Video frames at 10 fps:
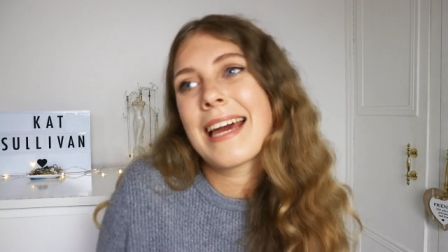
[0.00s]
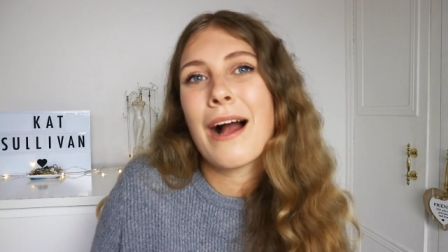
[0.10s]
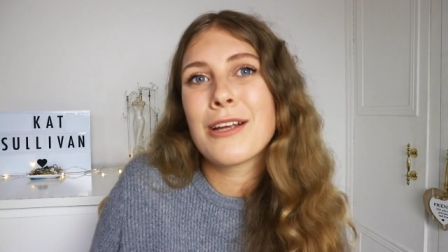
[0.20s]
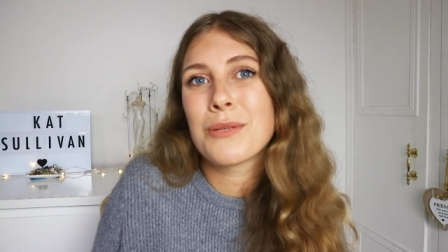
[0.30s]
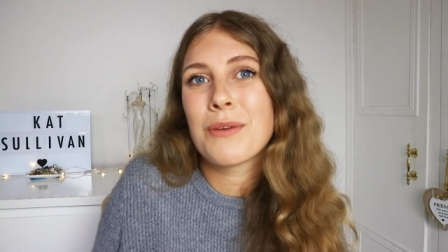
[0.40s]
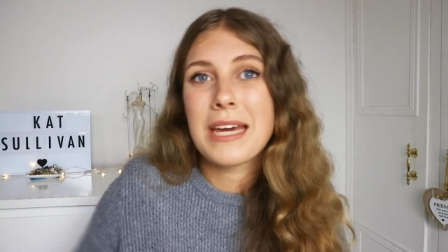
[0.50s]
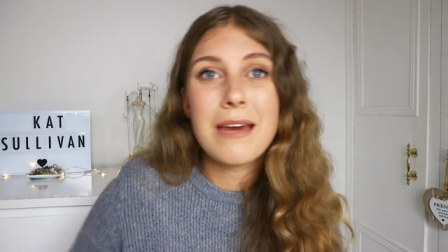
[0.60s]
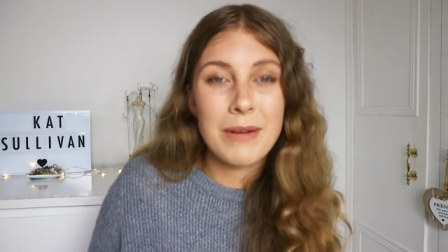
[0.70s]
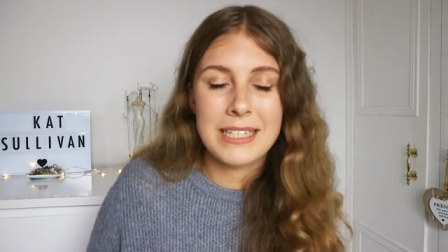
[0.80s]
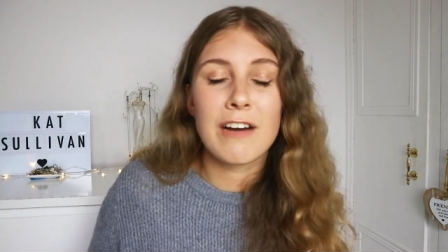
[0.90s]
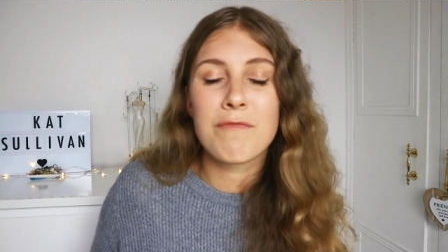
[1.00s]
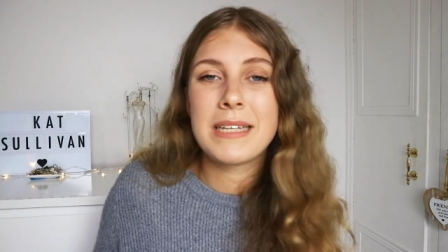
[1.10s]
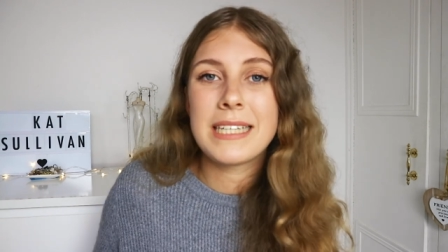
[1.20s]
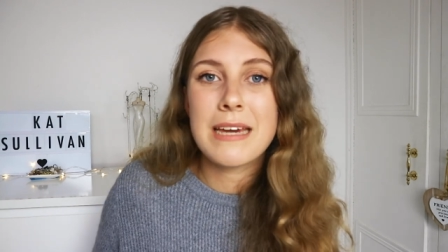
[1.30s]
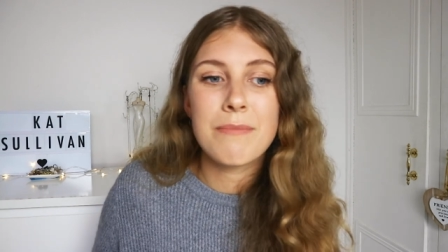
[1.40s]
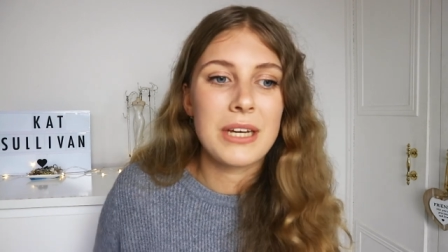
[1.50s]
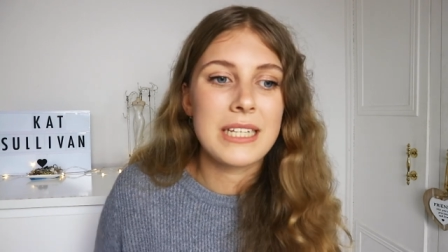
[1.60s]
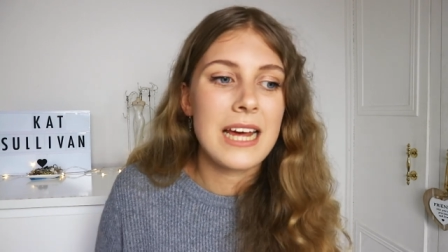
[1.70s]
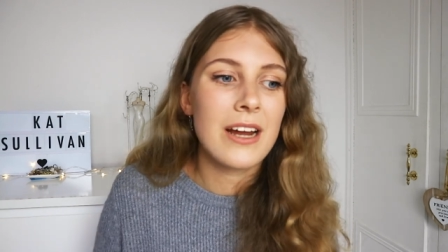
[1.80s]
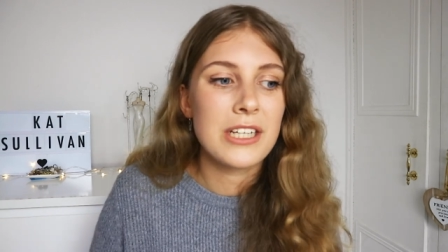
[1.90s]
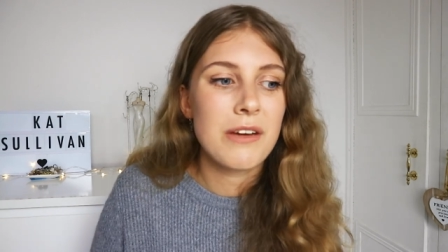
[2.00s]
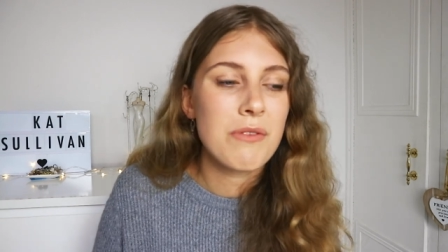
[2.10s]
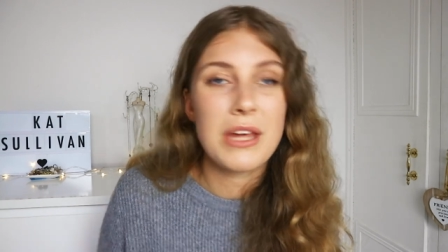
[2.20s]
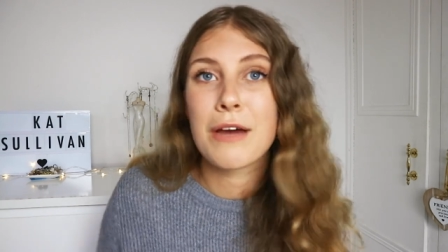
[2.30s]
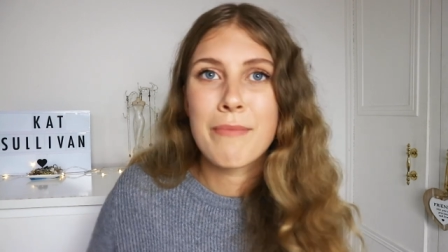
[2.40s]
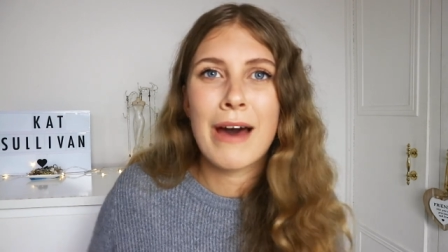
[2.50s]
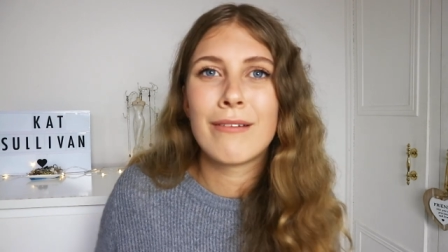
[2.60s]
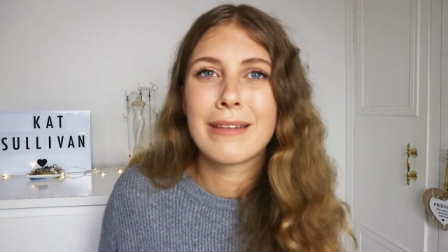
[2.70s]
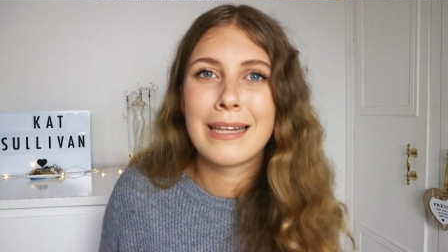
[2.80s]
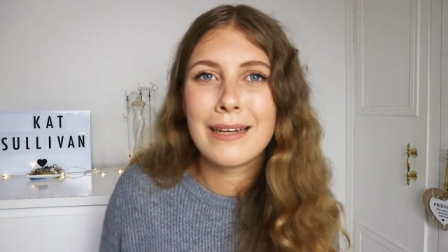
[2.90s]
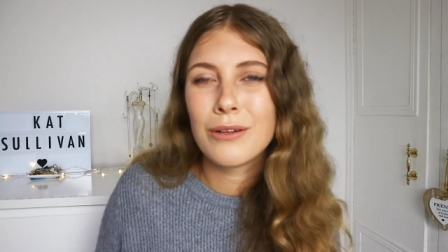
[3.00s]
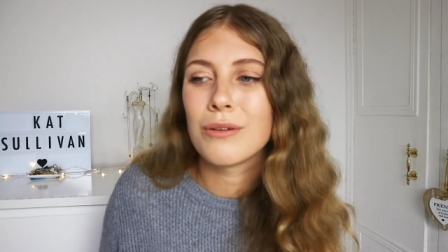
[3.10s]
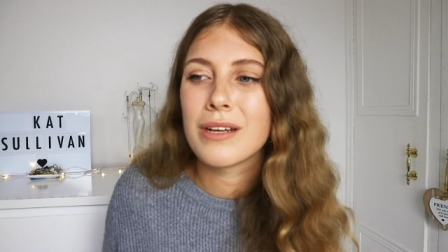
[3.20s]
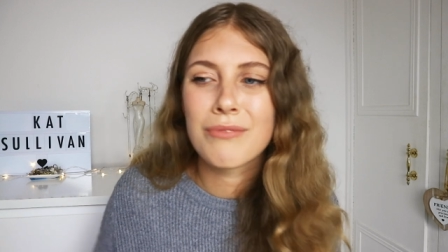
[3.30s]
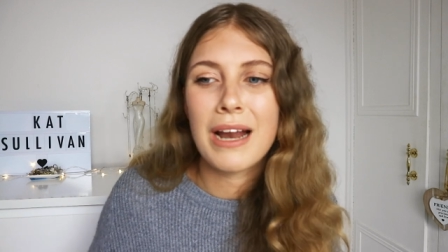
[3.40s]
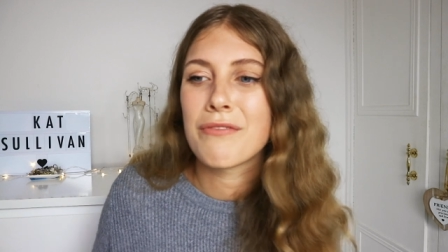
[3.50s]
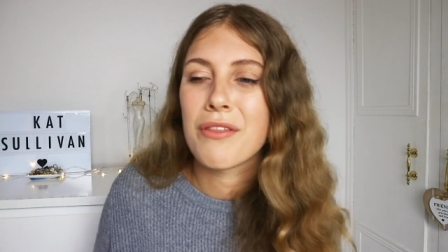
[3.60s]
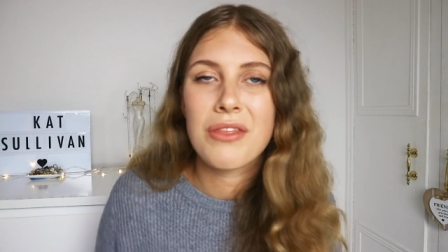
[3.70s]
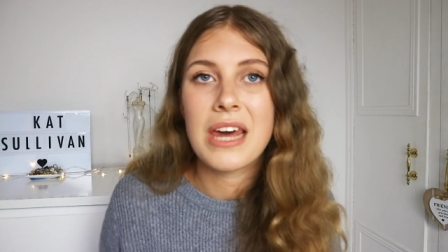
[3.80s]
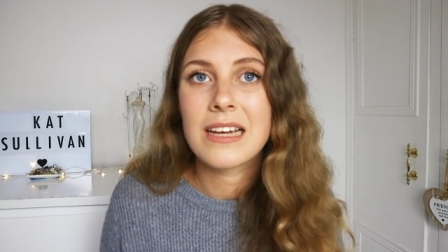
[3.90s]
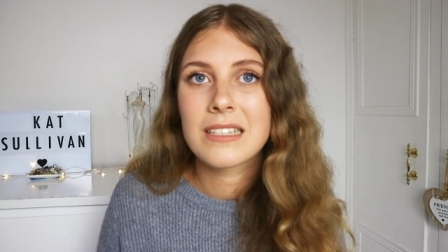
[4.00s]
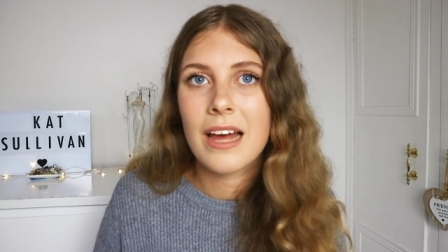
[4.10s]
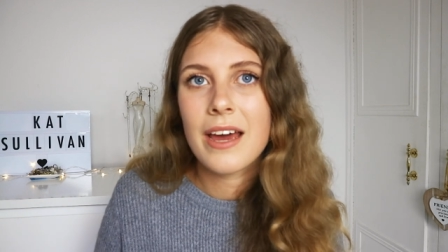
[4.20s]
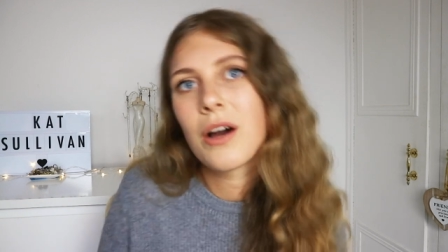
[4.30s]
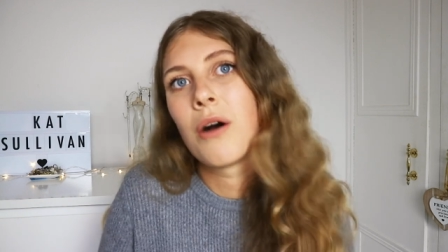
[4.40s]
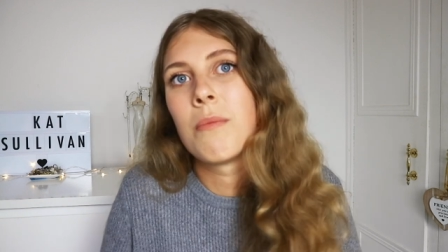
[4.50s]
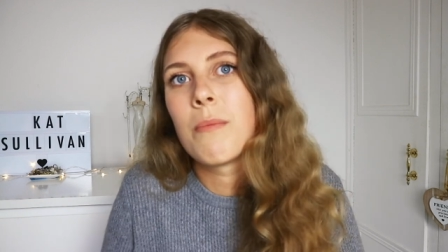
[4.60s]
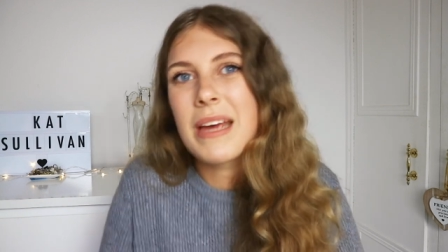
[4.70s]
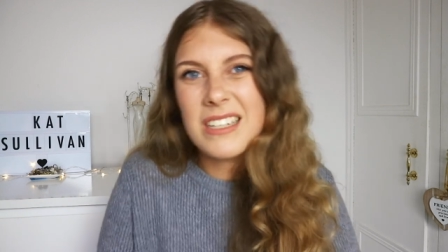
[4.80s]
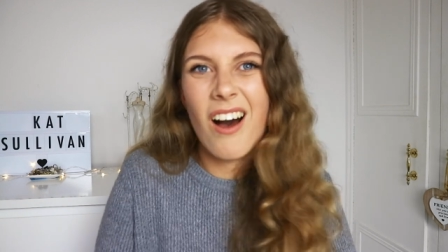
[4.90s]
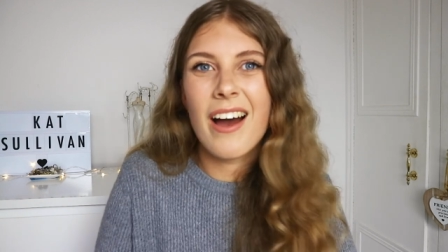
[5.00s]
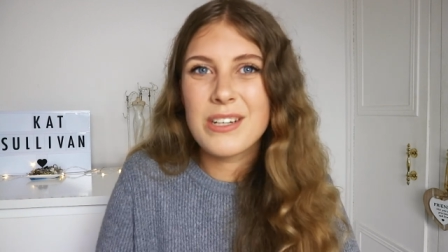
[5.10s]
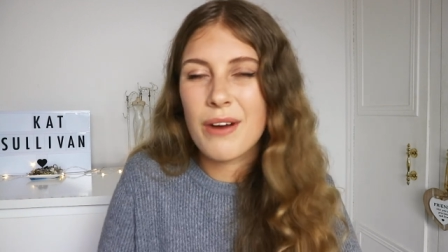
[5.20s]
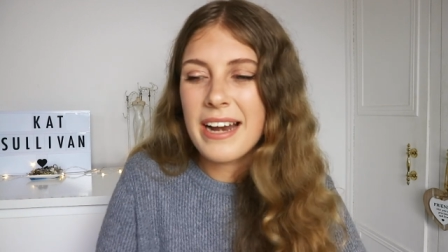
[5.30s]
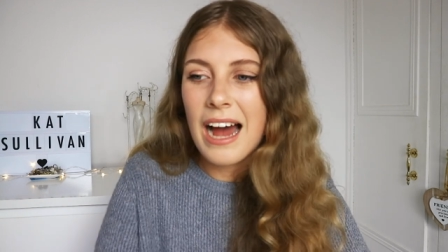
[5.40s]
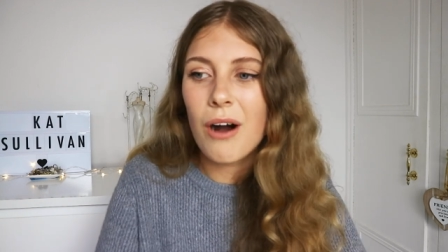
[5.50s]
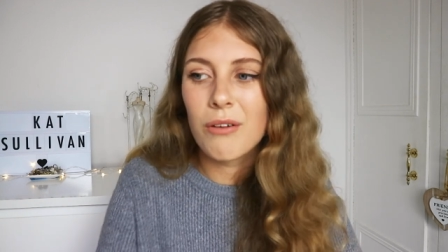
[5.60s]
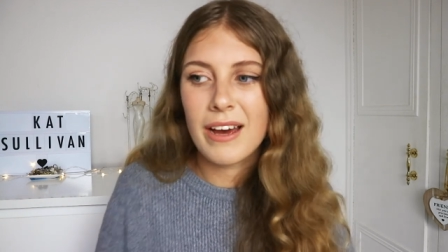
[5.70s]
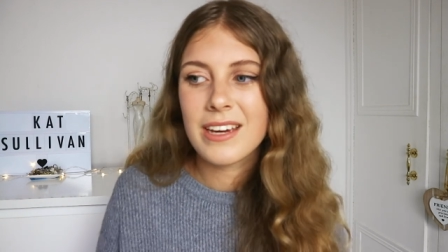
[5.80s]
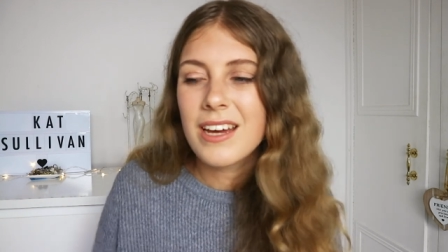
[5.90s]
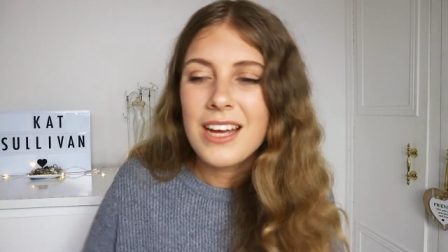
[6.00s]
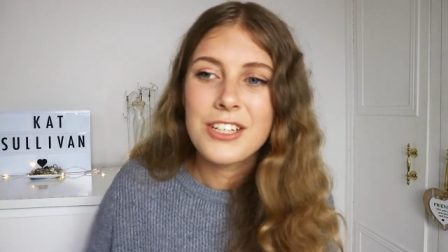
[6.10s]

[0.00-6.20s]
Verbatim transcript: think I just want to keep myself busy because then I don't think about the little irrelevant things like oh I'm a bit tired right now like